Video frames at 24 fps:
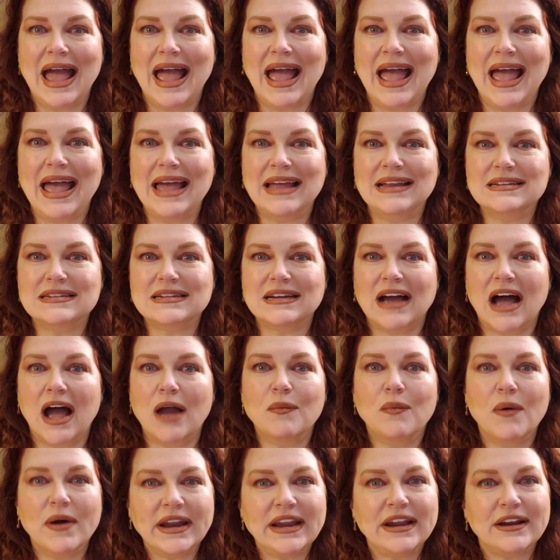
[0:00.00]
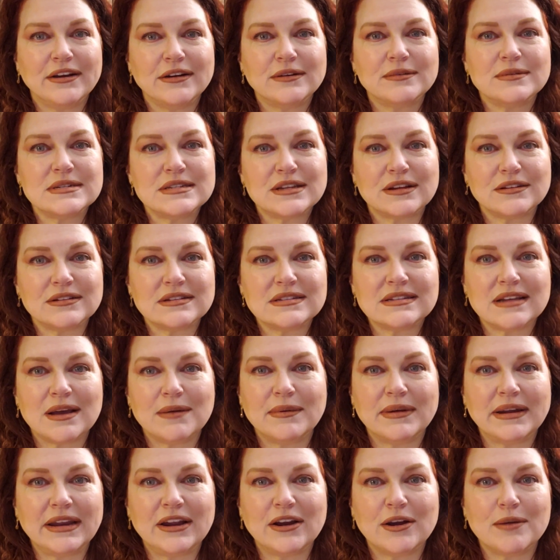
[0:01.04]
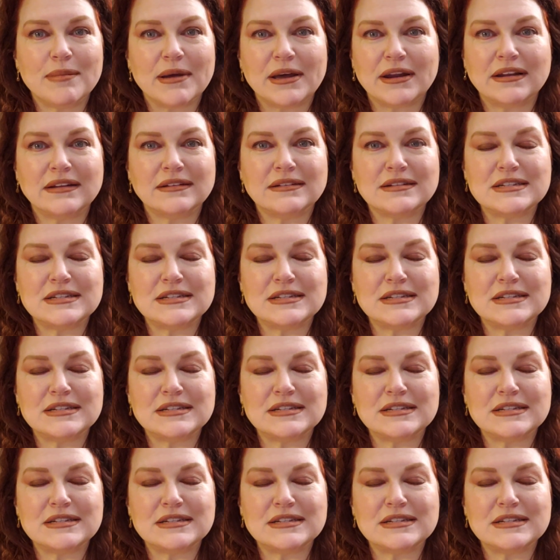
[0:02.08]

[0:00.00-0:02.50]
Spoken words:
And I want to hear your results. I want to hear about it.